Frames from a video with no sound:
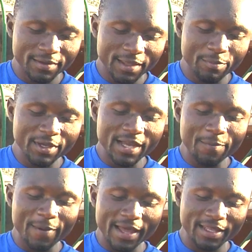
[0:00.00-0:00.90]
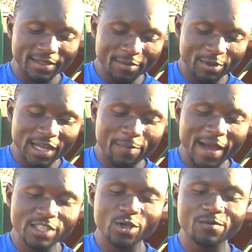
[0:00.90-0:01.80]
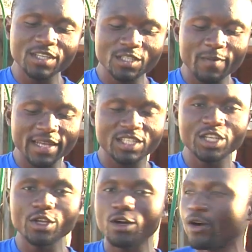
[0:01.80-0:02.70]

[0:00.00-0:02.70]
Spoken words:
The bigger parts of this material